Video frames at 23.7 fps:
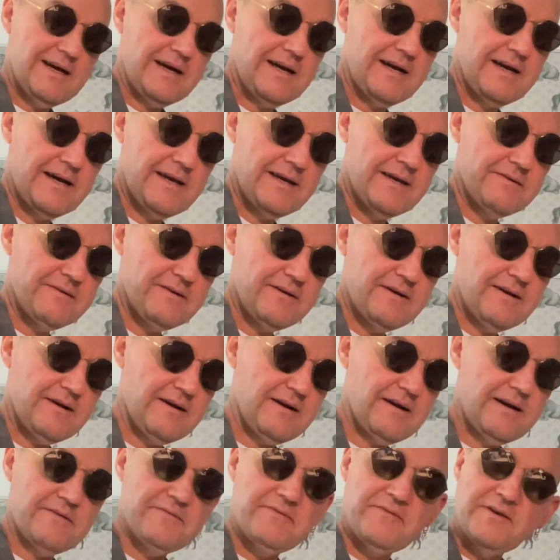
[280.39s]
I
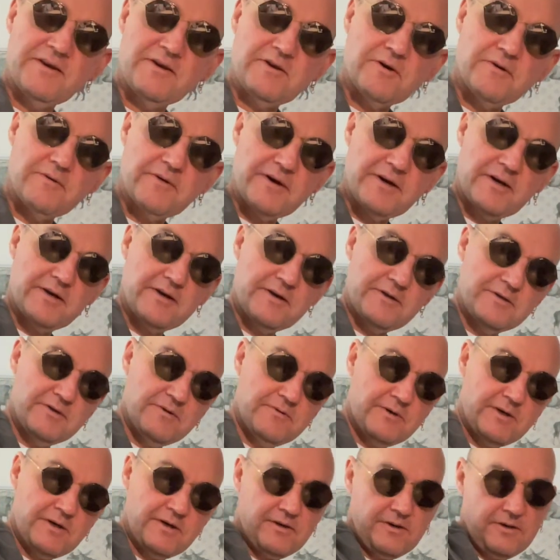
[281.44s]
think I
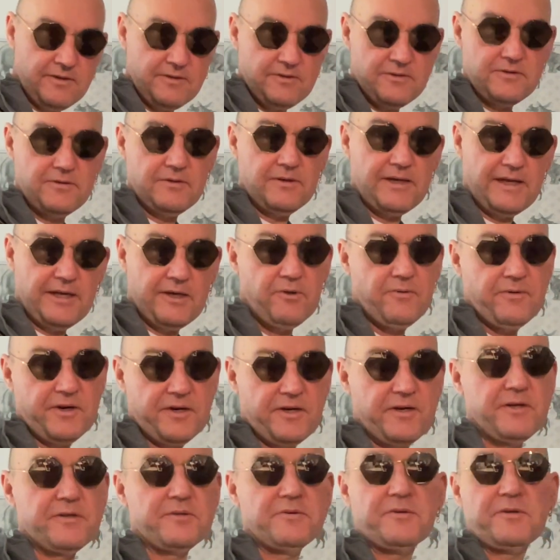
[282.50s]

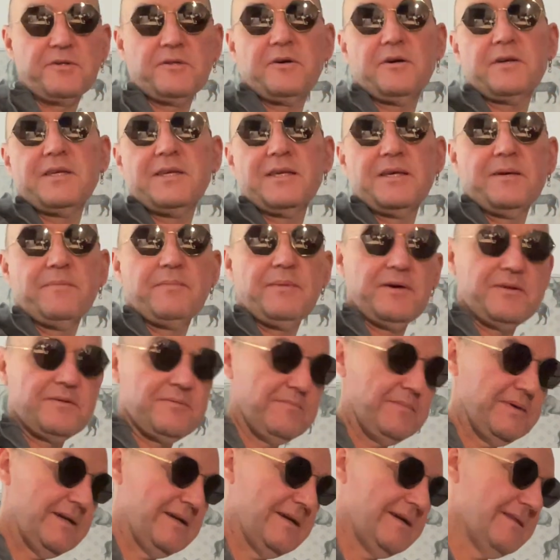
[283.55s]
overheard you talking
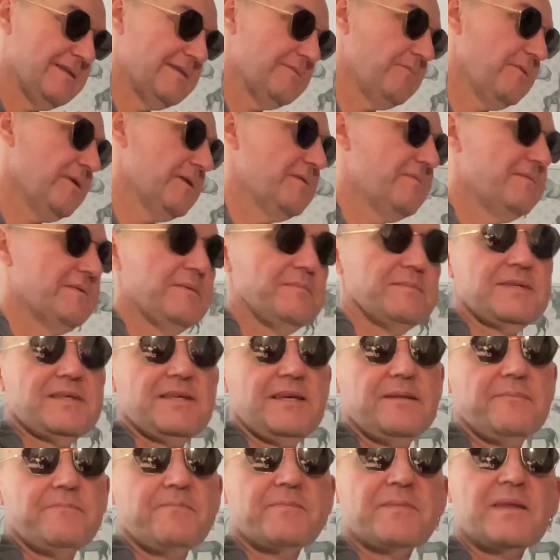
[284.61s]
about me." And one of them
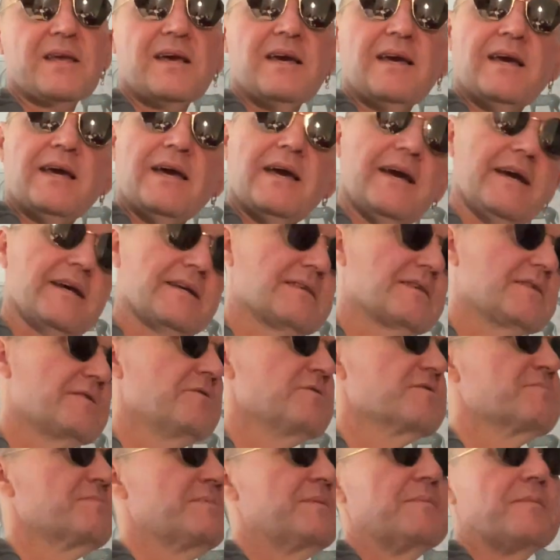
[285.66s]
said,
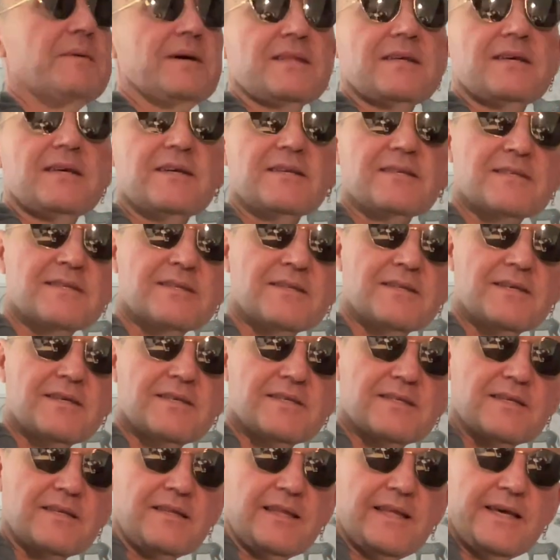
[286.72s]
"Excuse me, but isn't
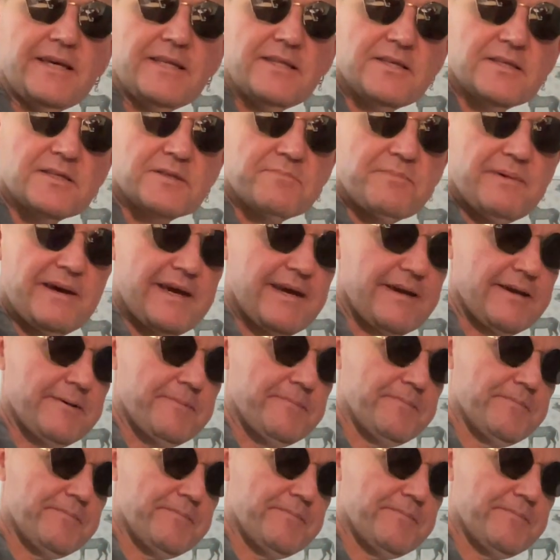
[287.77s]
this a lady's bag?"